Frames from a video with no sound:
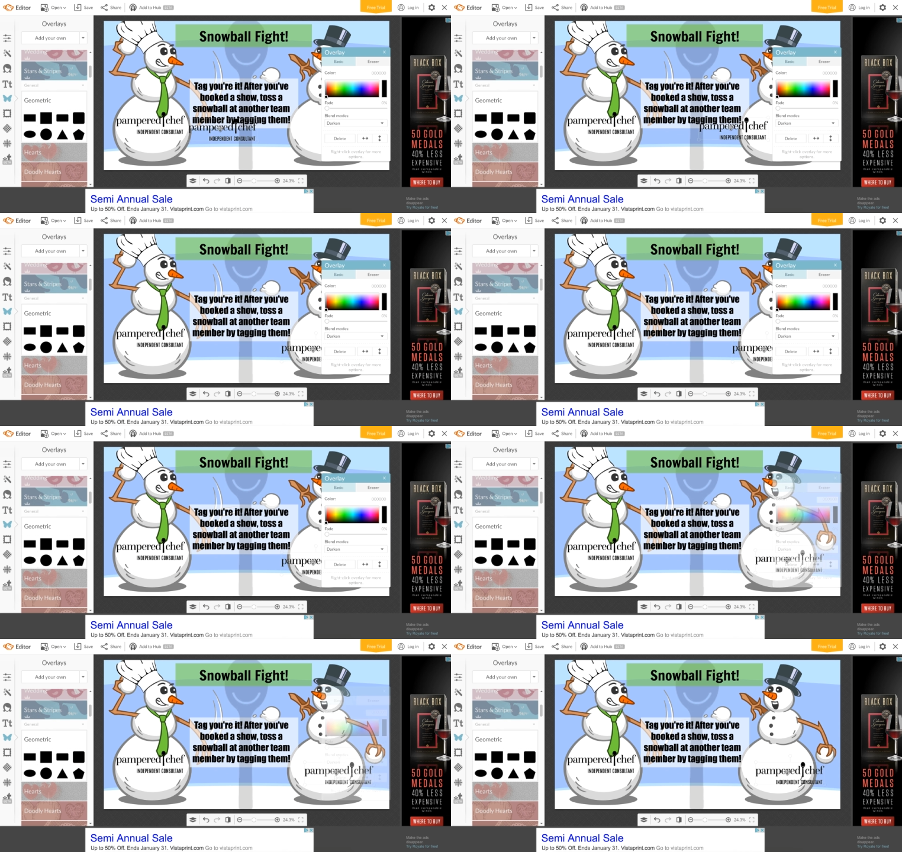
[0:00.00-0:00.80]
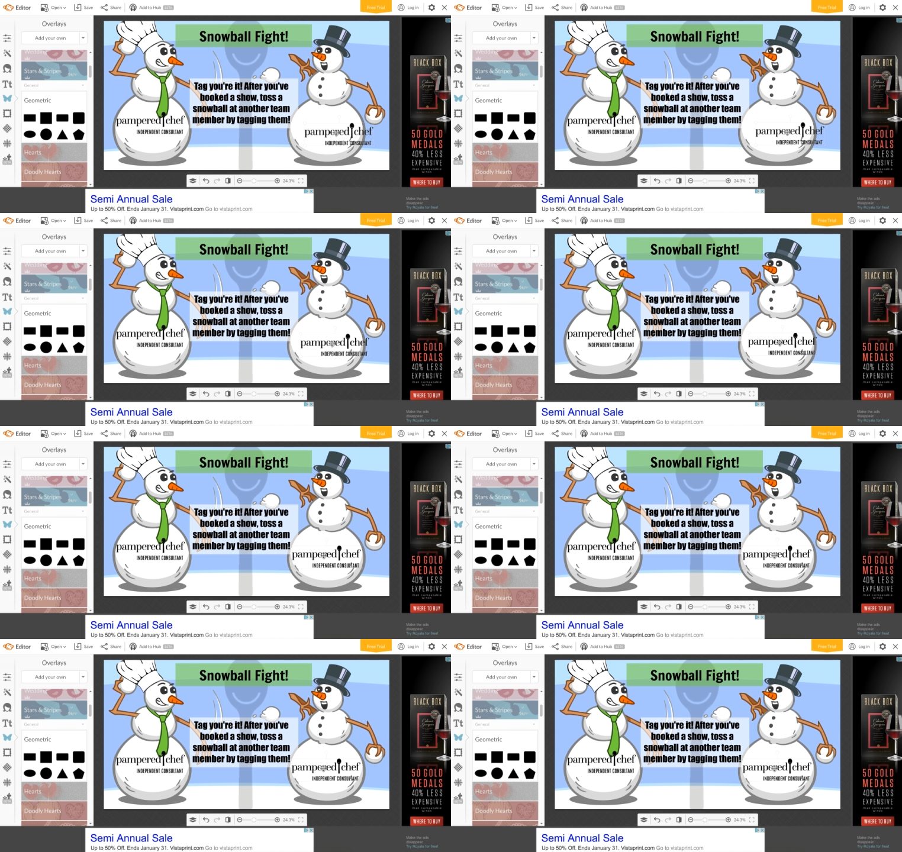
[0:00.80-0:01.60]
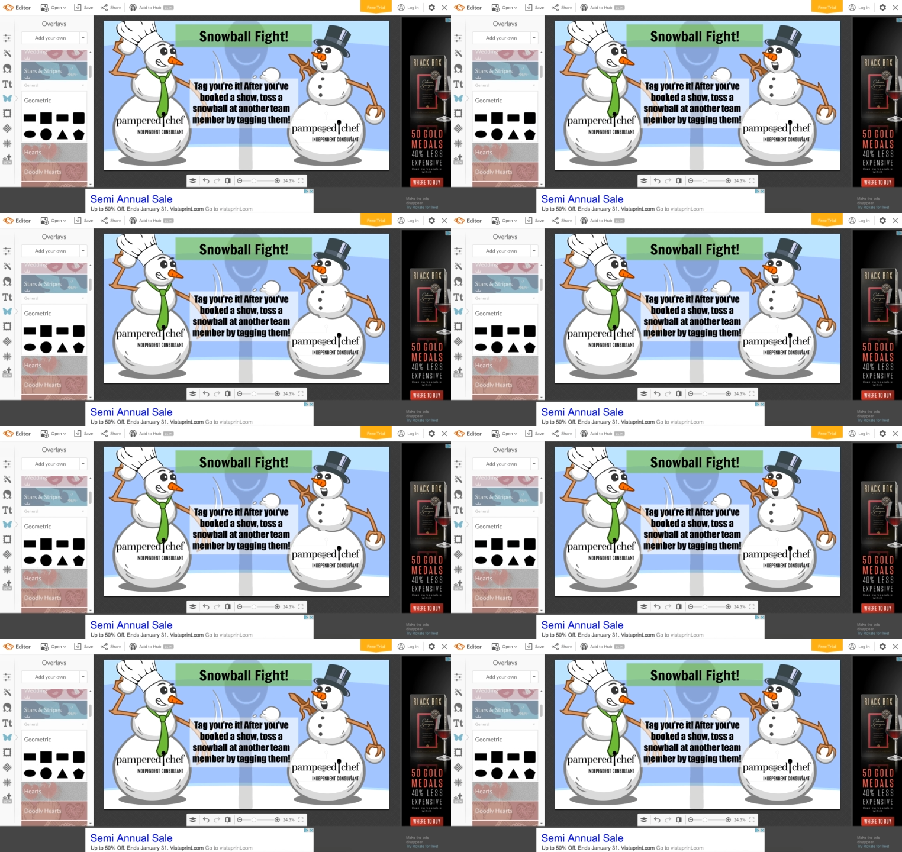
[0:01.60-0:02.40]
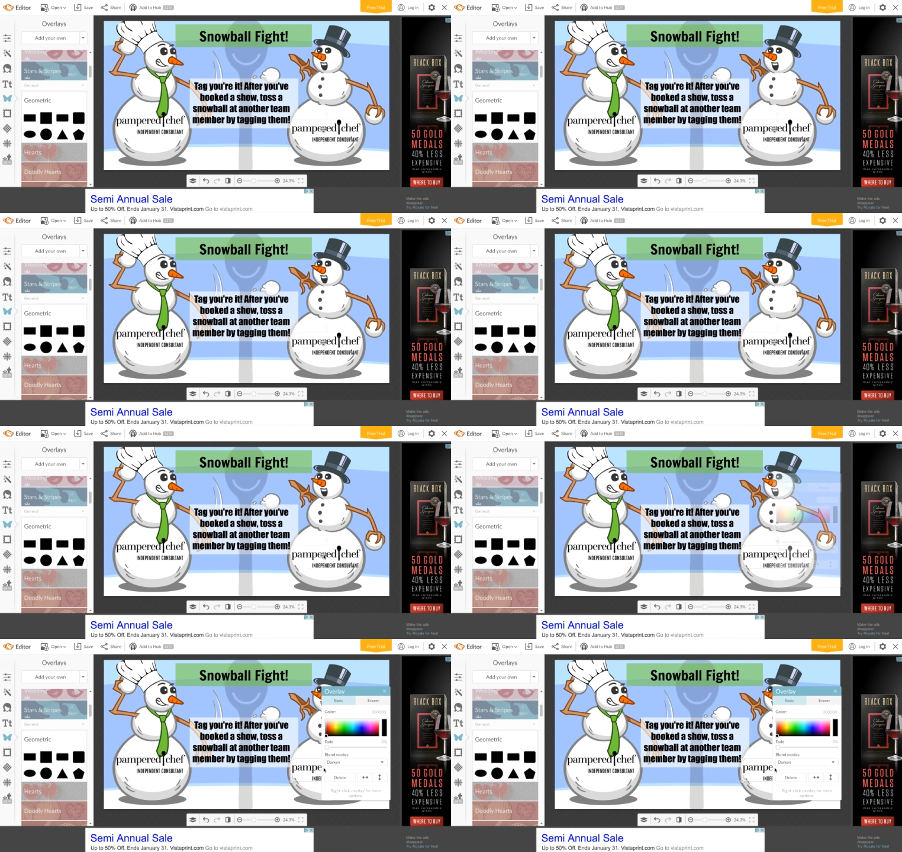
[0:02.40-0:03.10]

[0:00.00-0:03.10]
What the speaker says: Nobody's mouth can be seen.